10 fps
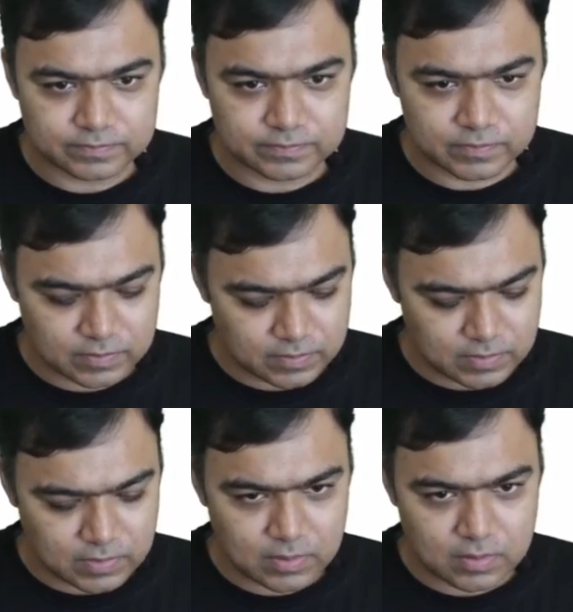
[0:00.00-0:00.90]

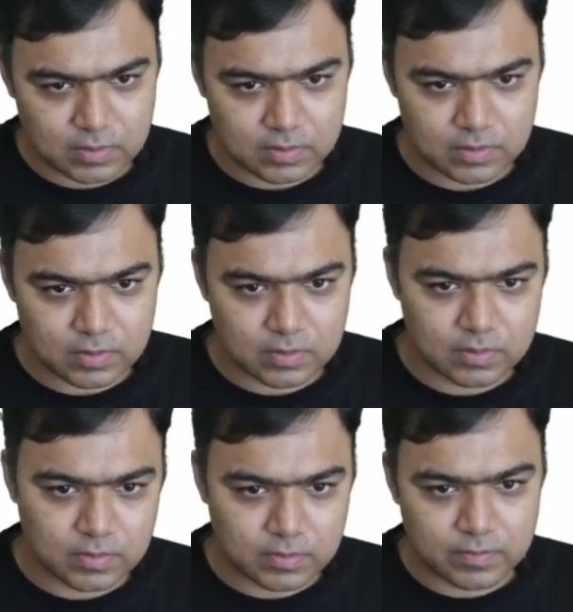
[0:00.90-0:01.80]

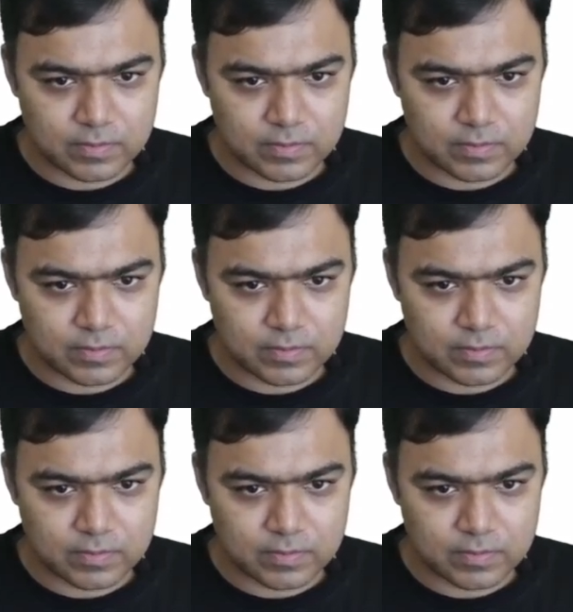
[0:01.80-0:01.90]
(silence)